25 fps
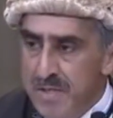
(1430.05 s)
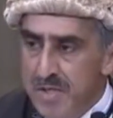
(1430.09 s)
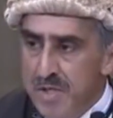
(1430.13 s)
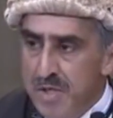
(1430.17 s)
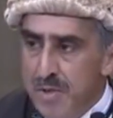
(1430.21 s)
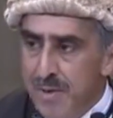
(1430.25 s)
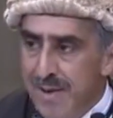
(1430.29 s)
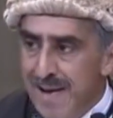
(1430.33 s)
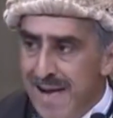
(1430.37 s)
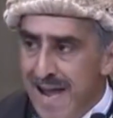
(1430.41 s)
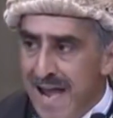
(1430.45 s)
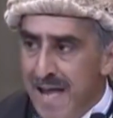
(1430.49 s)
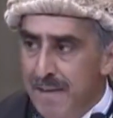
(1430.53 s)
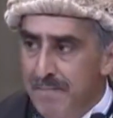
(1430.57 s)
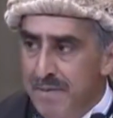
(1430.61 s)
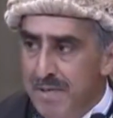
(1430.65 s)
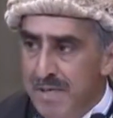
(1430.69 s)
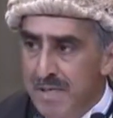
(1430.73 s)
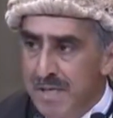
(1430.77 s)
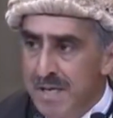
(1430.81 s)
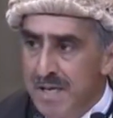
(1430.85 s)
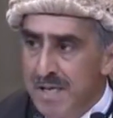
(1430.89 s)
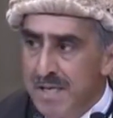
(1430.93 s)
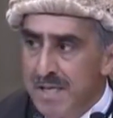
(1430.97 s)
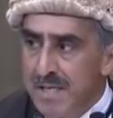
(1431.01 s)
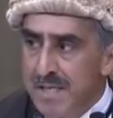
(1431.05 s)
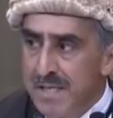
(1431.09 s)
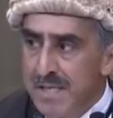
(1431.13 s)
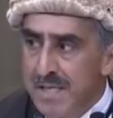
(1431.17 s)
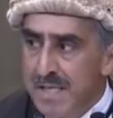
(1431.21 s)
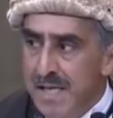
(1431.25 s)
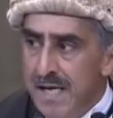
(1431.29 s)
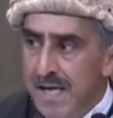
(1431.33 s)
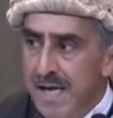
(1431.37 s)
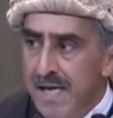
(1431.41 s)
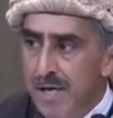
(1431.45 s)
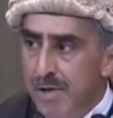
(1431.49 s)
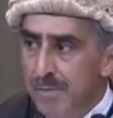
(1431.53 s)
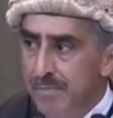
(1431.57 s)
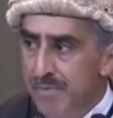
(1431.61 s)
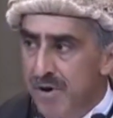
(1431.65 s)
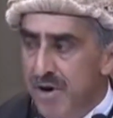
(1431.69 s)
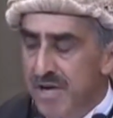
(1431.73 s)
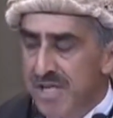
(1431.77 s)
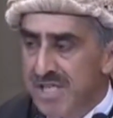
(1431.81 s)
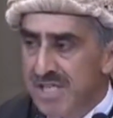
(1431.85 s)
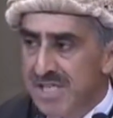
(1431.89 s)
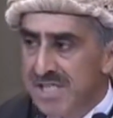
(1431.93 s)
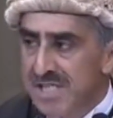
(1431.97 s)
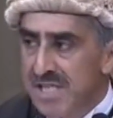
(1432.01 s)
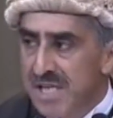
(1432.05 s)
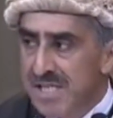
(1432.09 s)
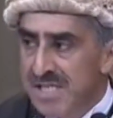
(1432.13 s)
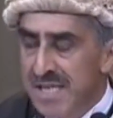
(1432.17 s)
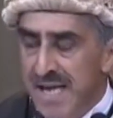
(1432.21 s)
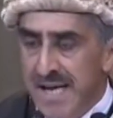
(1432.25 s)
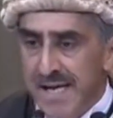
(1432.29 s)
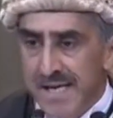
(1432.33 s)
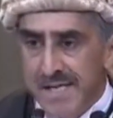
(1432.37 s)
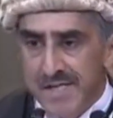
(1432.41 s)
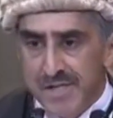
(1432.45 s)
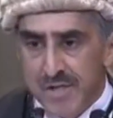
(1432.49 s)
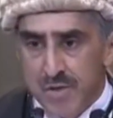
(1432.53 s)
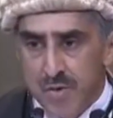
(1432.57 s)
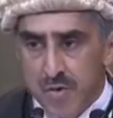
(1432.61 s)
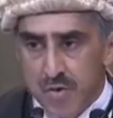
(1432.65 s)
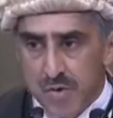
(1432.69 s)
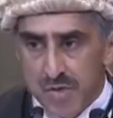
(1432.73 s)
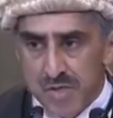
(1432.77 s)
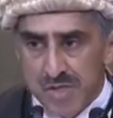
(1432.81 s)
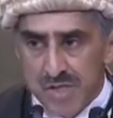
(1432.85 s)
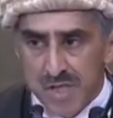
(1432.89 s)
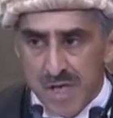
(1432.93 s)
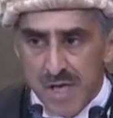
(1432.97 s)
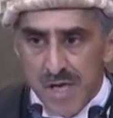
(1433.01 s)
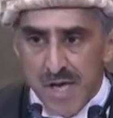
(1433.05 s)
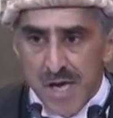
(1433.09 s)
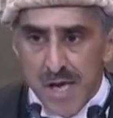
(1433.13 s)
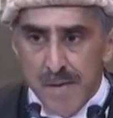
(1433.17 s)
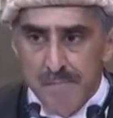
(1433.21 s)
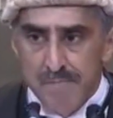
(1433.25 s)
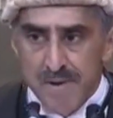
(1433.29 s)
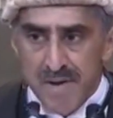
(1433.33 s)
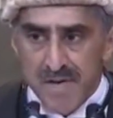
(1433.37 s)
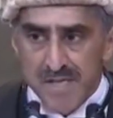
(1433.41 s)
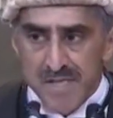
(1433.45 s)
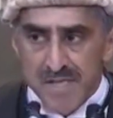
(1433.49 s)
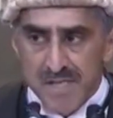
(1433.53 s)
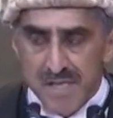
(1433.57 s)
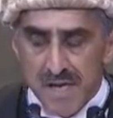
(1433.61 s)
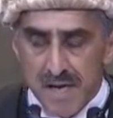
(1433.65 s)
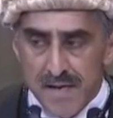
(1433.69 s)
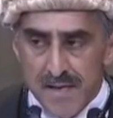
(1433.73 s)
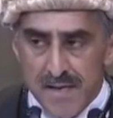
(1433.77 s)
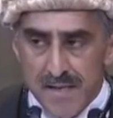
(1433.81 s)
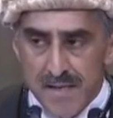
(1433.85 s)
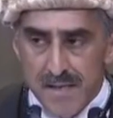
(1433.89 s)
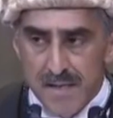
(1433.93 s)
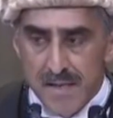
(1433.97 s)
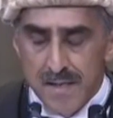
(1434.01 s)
to enable the legal process to take its course in Pakistan.